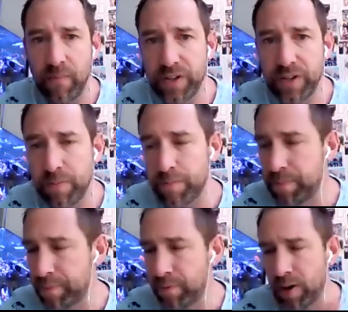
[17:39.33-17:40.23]
You
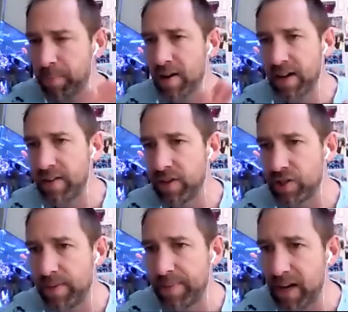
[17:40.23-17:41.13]
plug in the
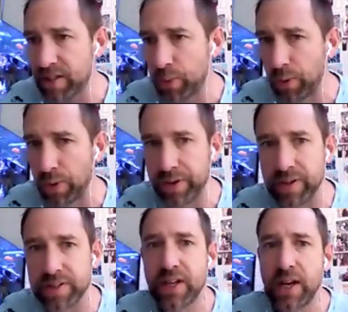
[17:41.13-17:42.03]
GPS
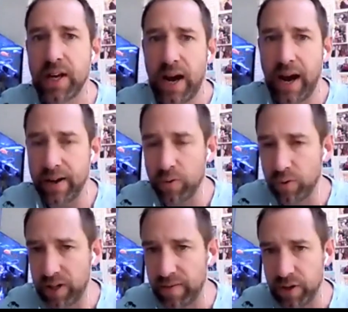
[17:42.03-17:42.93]
coordinates, and it will
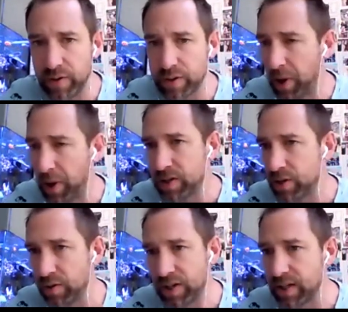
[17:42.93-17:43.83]
give you 22
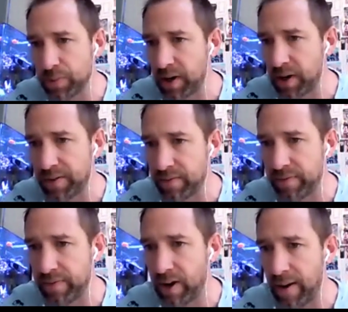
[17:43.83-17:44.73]
years worth of
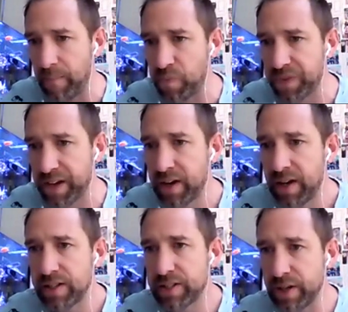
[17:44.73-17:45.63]

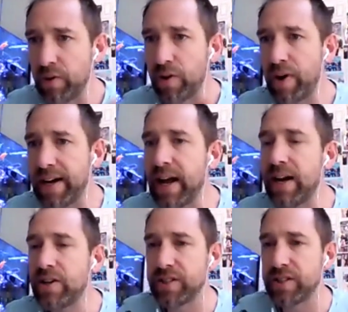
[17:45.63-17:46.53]
solar
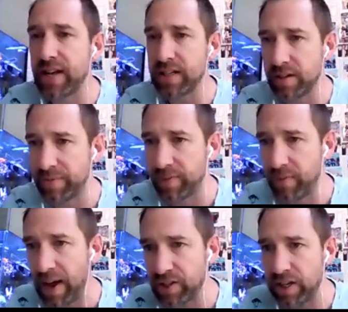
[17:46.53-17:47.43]
radiation data from
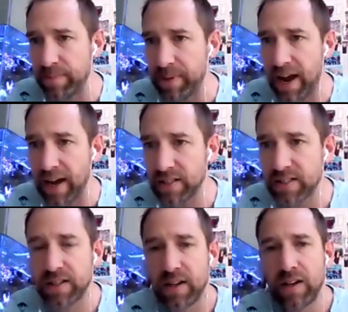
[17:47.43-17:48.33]
that GPS.
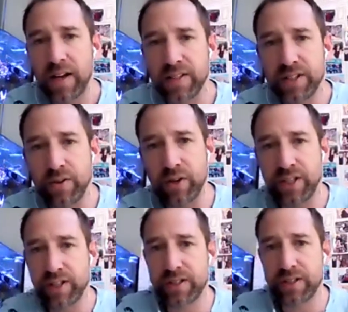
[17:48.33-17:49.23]
And so I
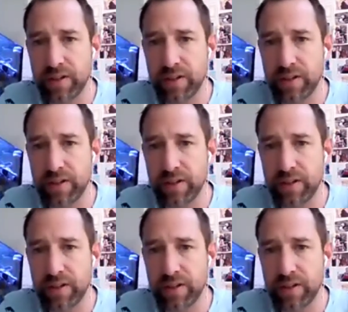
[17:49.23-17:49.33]
just